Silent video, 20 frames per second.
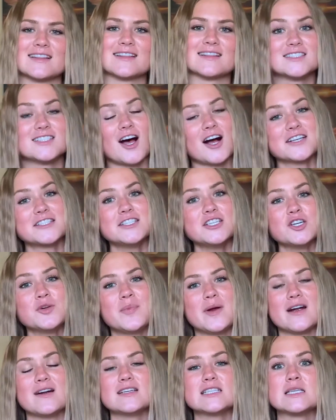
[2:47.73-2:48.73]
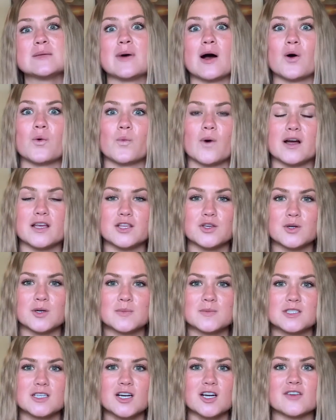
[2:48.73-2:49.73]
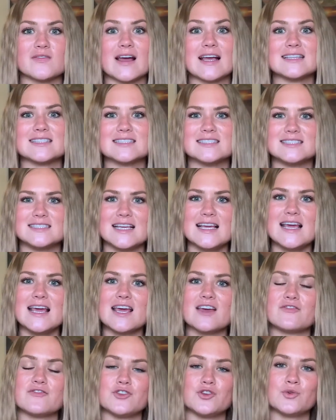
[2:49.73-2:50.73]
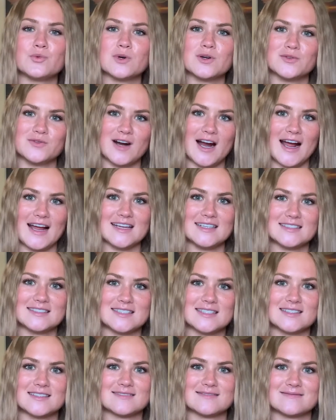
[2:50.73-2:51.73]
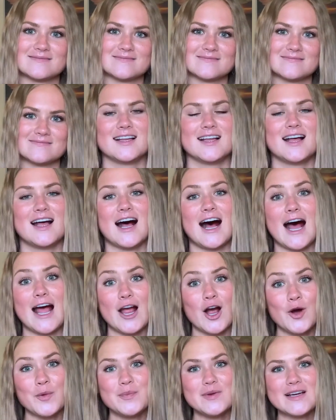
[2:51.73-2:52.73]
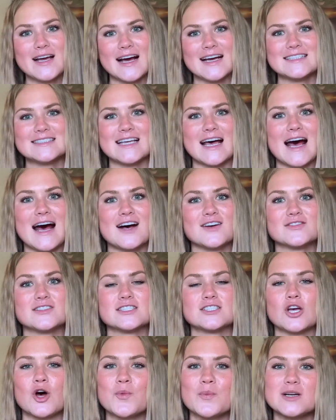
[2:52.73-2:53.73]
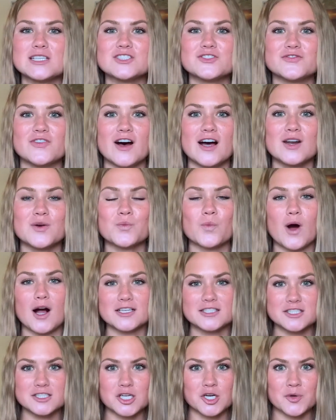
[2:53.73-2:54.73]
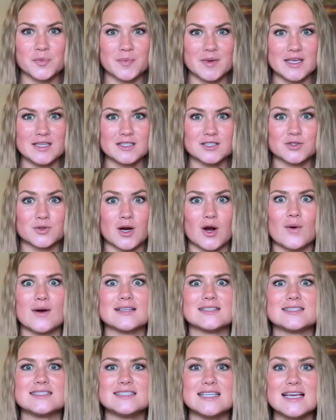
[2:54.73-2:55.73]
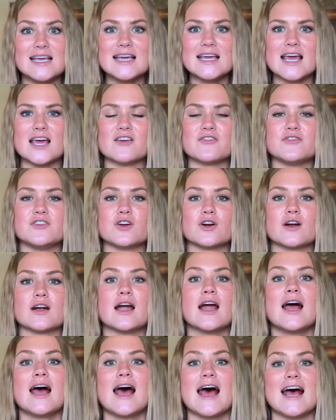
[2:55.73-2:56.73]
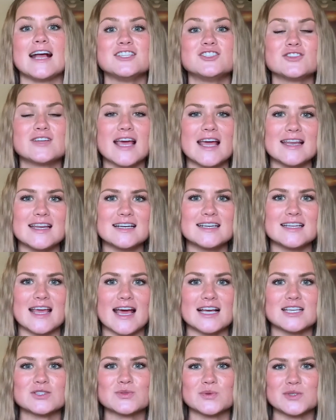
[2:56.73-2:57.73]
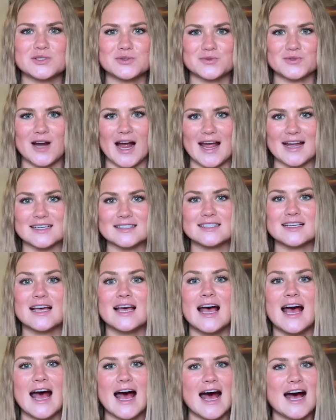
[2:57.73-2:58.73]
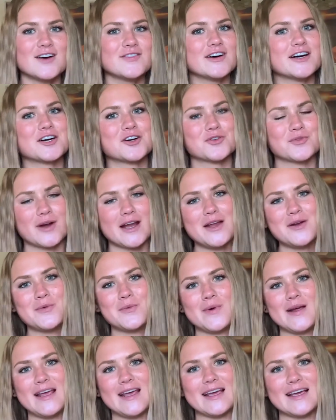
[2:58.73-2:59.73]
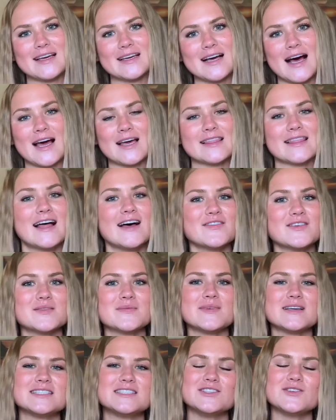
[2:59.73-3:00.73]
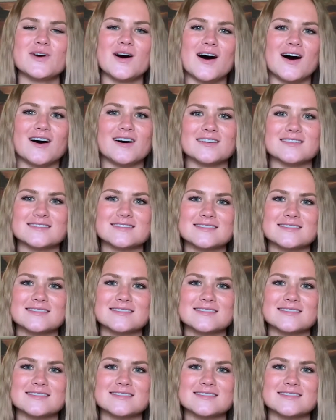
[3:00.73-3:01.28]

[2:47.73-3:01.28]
Talk to your parents about what you observed and see if you were right. I hope you guys have so much fun watching your beans grow and seeing if your educated guess was right. Have a great week. I love and miss you all.